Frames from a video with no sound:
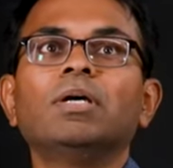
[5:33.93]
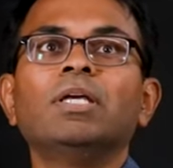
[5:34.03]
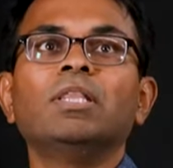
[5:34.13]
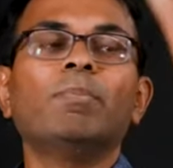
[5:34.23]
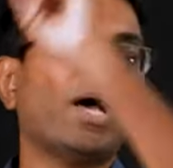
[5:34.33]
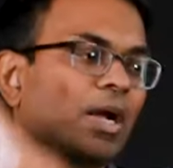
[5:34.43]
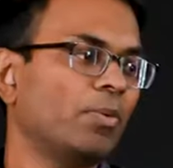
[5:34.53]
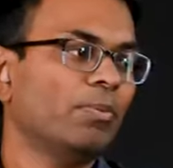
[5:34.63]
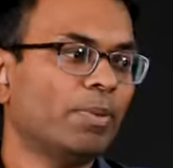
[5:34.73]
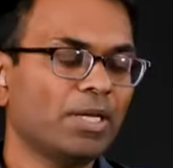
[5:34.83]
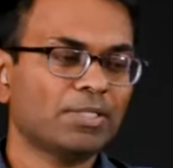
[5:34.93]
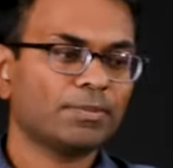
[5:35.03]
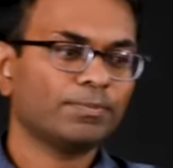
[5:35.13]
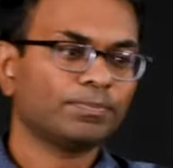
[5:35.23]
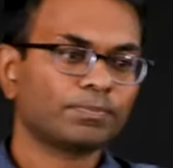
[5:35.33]
in the backward pass.
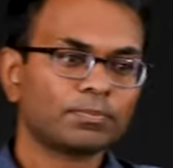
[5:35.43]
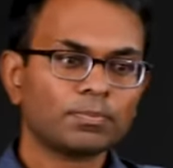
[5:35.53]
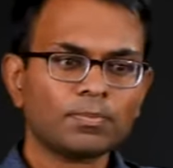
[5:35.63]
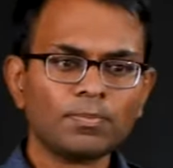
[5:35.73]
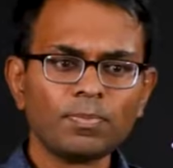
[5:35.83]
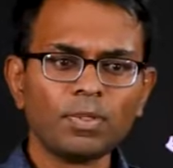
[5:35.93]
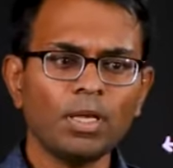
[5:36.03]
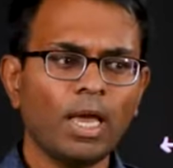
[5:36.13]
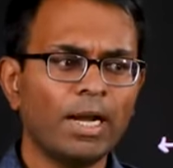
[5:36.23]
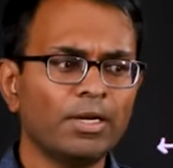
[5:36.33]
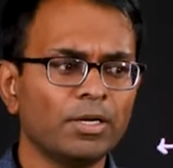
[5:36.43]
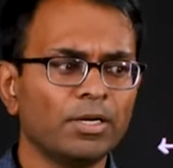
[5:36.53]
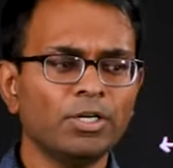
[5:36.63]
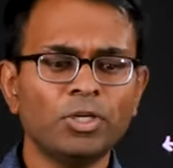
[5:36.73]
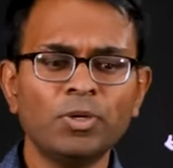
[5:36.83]
And
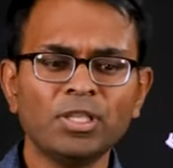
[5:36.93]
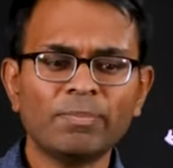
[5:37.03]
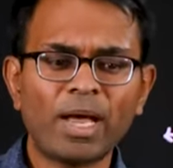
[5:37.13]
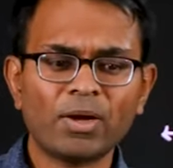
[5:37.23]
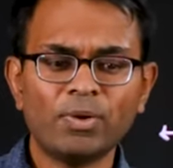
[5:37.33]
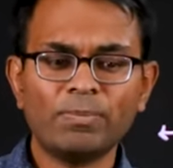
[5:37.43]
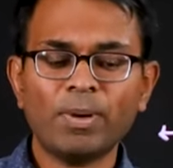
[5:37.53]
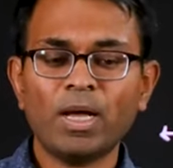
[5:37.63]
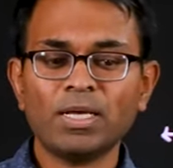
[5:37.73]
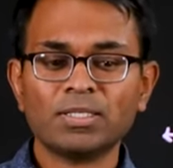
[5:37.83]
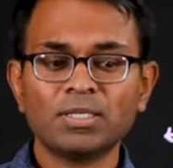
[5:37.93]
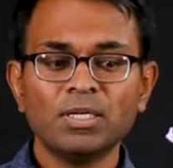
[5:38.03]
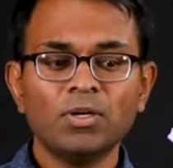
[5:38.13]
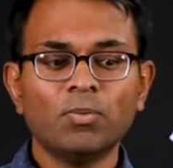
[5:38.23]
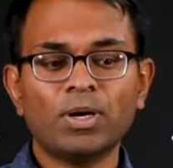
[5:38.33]
during the backward pass,
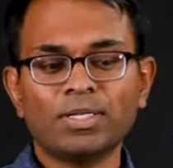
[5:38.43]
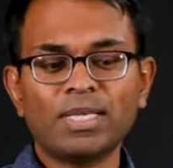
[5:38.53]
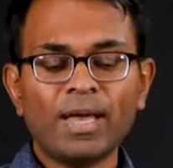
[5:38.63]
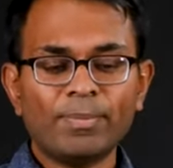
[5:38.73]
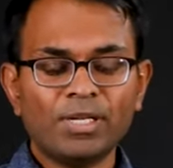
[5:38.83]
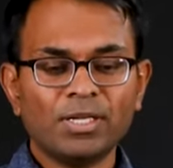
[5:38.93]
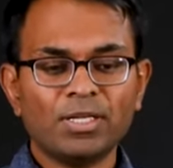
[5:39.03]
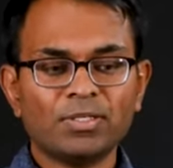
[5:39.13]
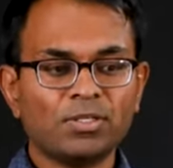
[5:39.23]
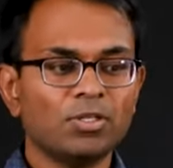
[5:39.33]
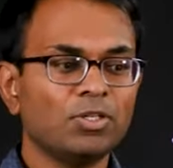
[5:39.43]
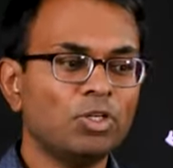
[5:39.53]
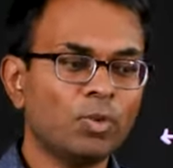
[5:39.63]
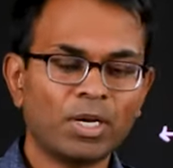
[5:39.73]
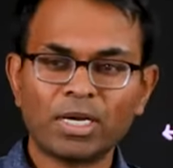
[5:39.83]
what is happening is
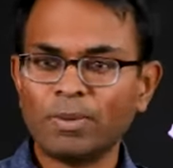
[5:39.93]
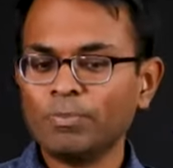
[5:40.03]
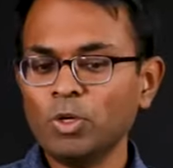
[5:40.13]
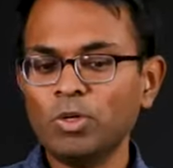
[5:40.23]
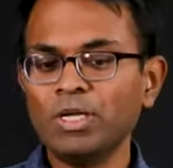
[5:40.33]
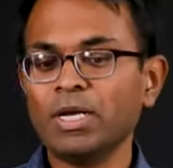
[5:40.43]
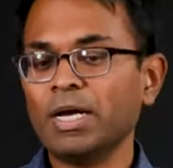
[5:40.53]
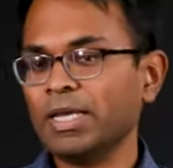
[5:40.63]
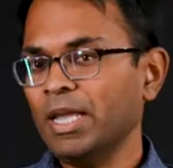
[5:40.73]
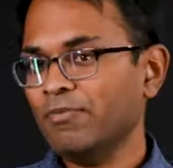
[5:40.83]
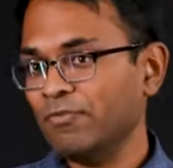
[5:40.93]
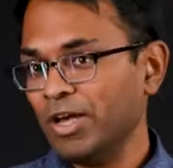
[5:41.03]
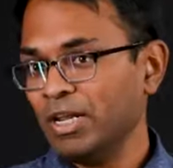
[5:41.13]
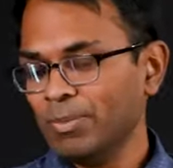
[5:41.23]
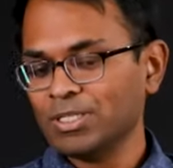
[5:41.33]
you are computing again
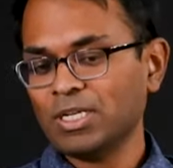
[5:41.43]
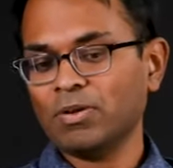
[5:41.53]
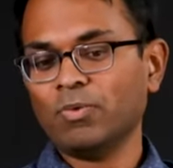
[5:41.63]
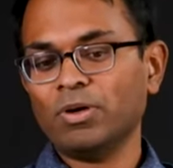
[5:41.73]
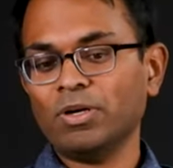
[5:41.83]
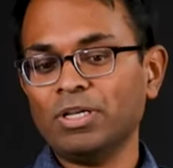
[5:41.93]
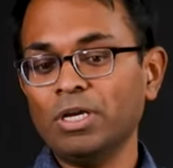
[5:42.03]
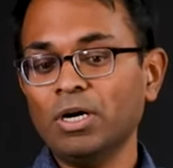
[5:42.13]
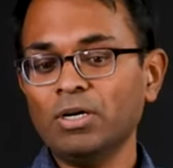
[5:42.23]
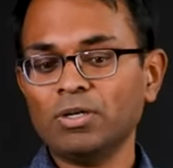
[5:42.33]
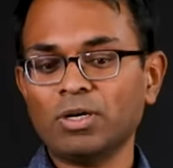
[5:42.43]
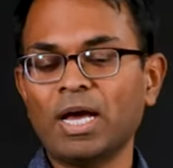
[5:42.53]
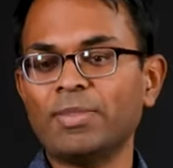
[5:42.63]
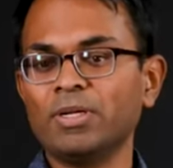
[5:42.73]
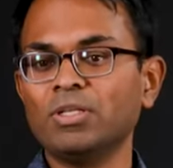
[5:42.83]
very much like here, you're
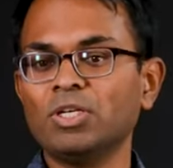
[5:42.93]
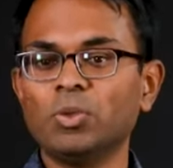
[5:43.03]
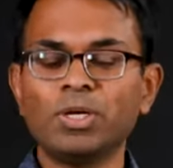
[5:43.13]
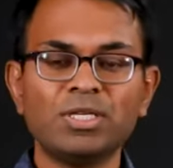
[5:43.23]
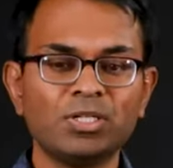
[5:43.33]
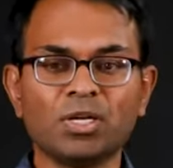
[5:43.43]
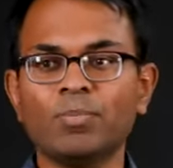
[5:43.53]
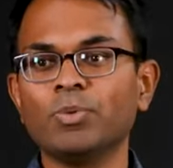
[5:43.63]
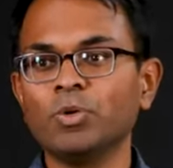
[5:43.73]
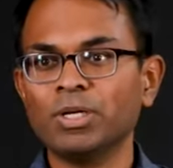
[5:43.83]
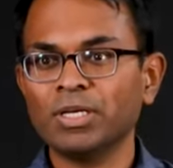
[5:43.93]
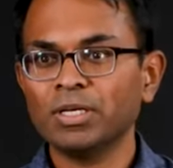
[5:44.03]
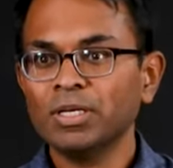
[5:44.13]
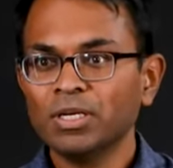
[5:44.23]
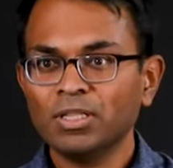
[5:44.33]
gathering the units, you're computing
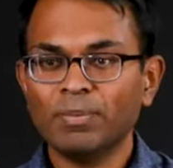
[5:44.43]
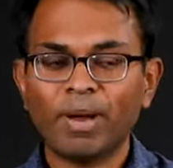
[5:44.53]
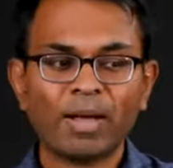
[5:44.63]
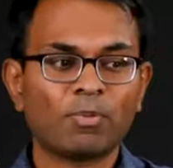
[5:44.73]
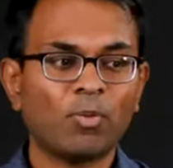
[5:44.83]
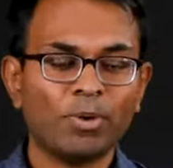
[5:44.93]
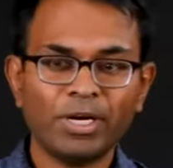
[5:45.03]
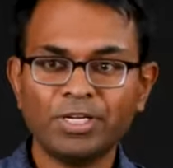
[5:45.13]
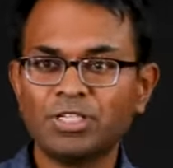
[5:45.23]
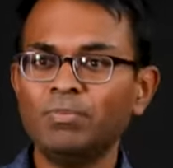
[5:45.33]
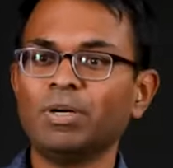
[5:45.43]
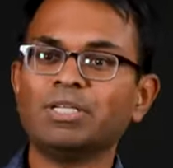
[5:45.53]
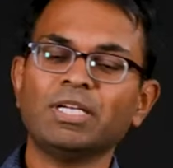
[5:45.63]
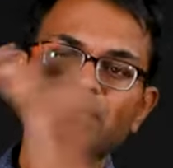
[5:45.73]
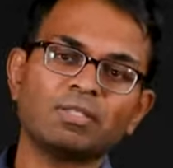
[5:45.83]
the back propagation,
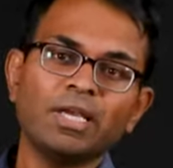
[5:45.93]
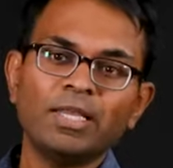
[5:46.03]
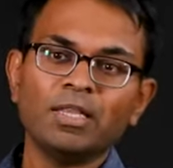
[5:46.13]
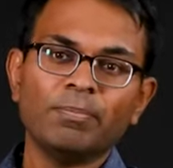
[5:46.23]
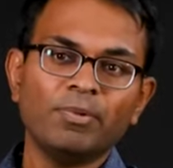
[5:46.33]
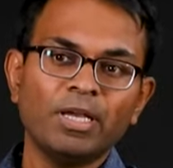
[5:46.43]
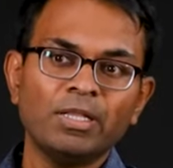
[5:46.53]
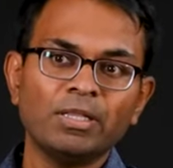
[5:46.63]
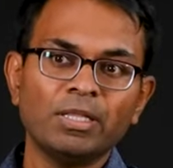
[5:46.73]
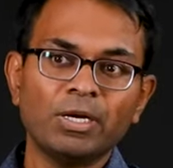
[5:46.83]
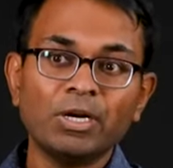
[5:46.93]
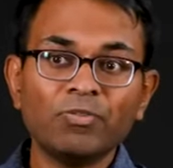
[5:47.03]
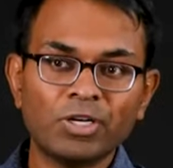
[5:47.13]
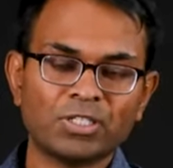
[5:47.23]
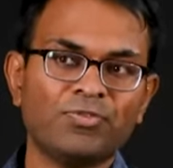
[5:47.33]
but just in the, in the
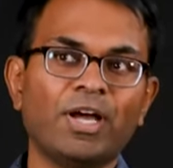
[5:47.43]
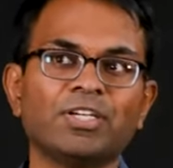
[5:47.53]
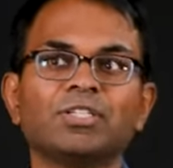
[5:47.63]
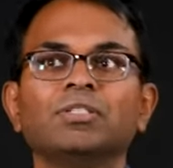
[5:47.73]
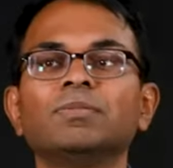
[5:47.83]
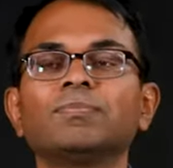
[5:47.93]
reverse fashion.